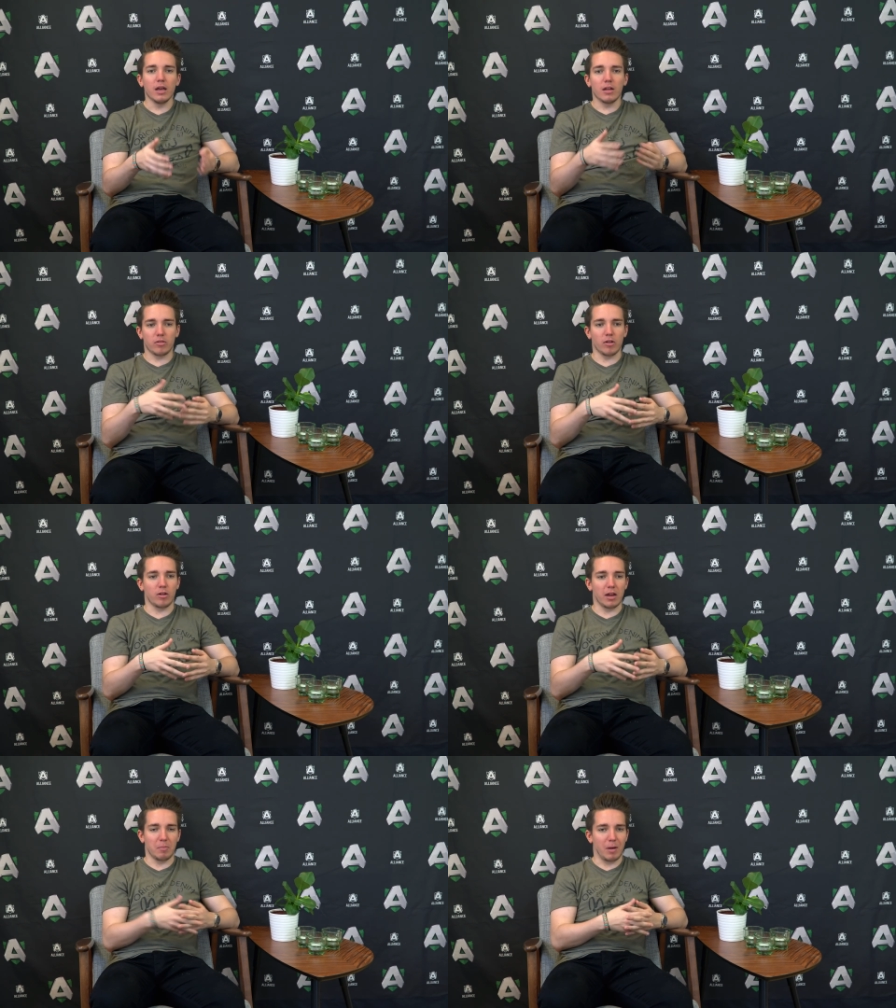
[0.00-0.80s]
it's
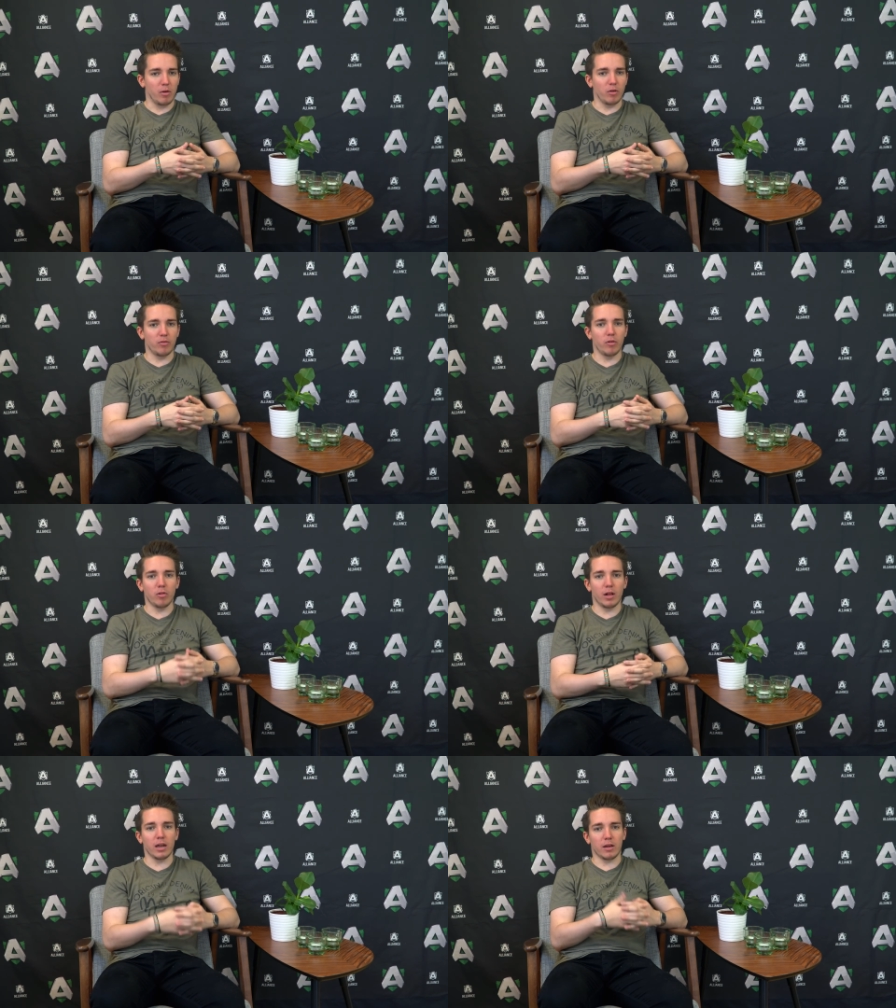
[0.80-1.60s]
not that
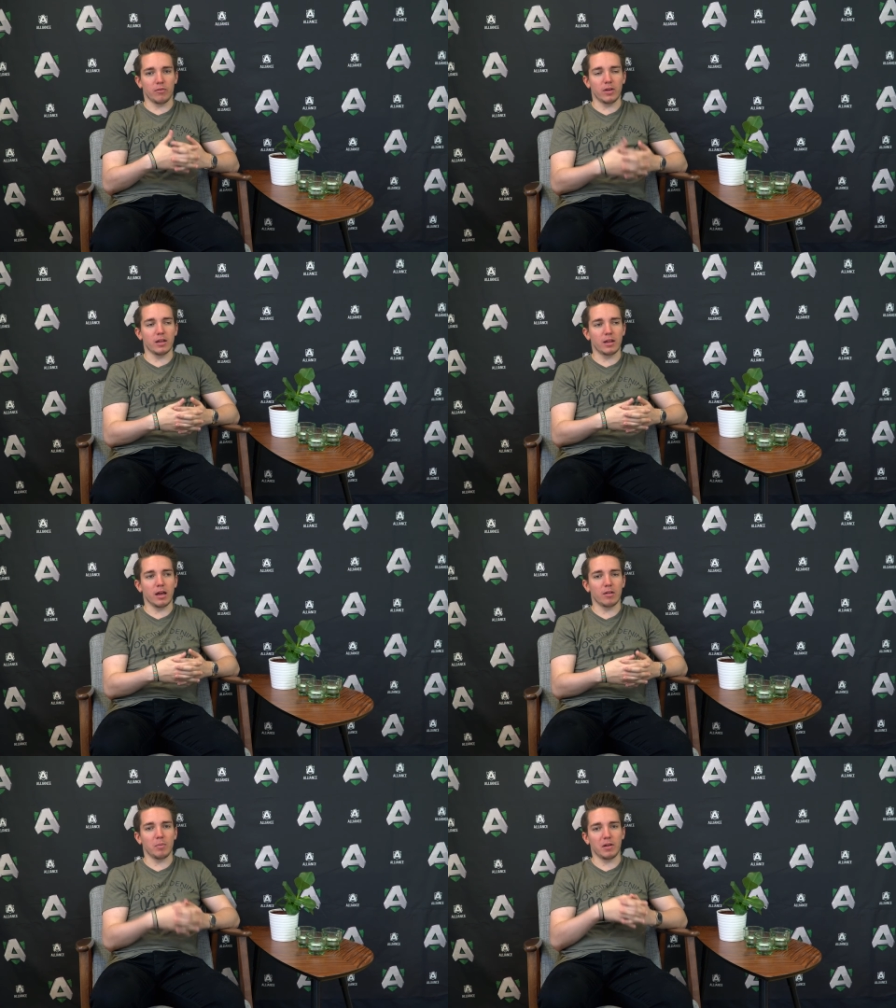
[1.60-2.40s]
powerful, and I think
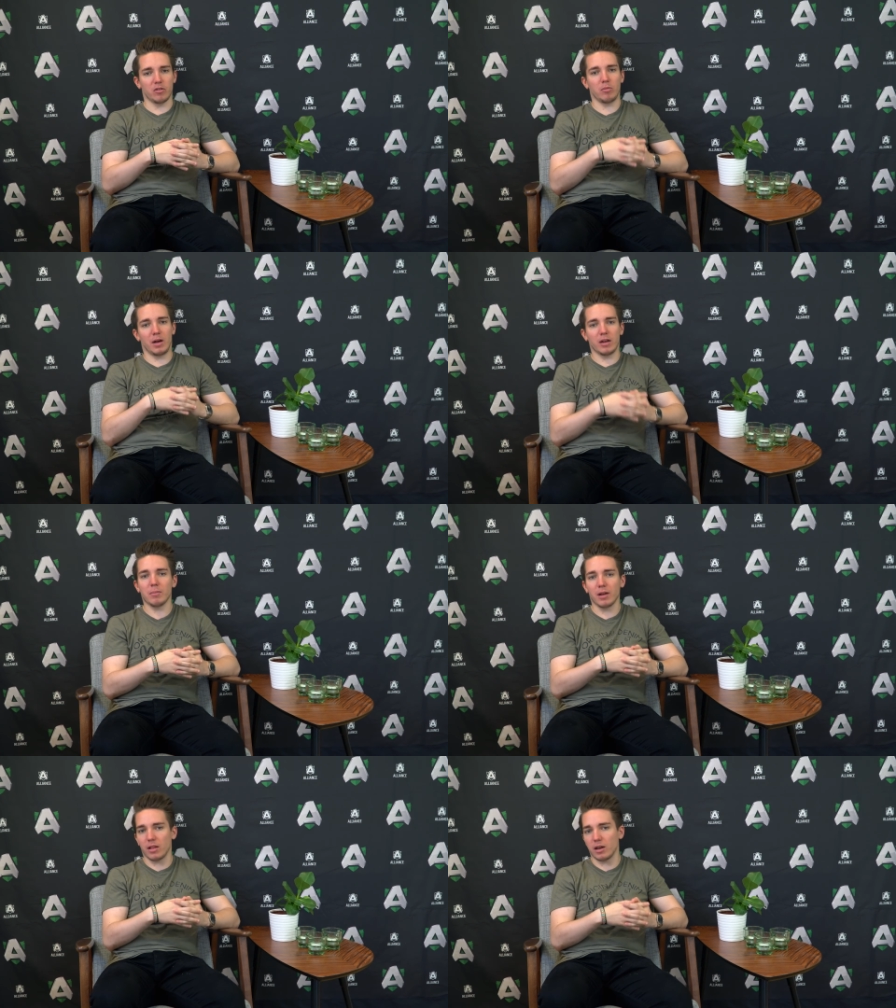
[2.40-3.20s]
that Blizzard might have
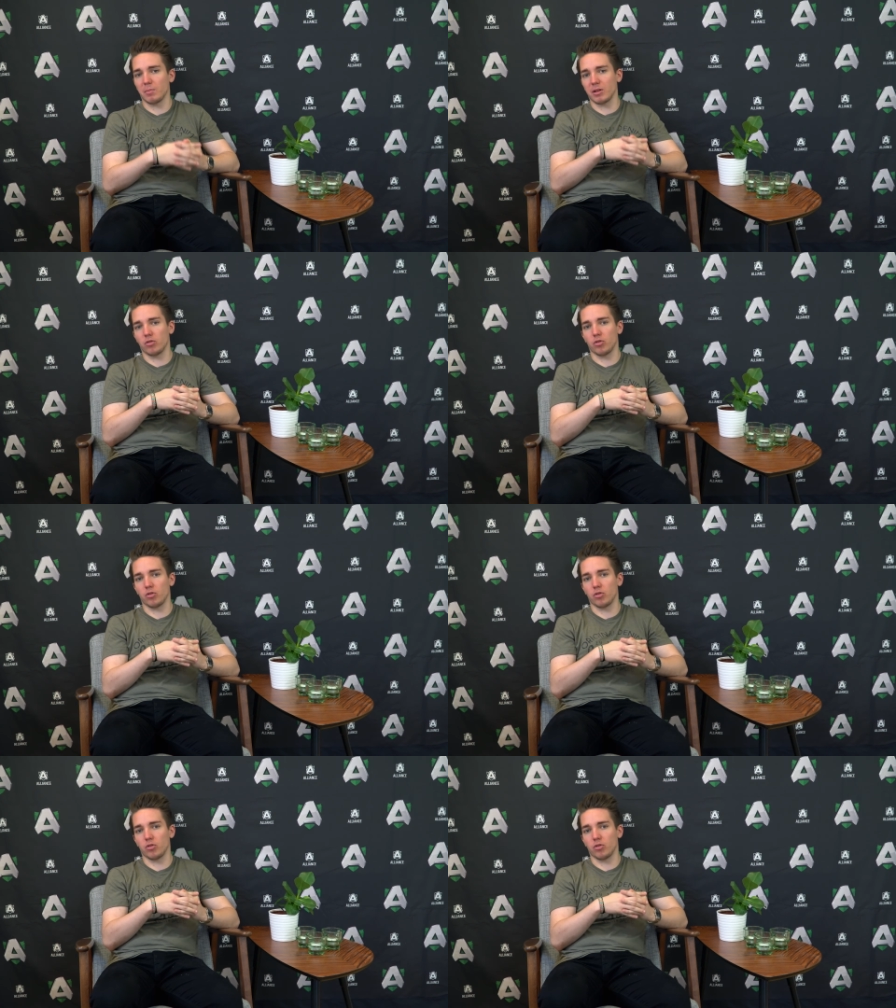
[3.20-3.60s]
been a little bit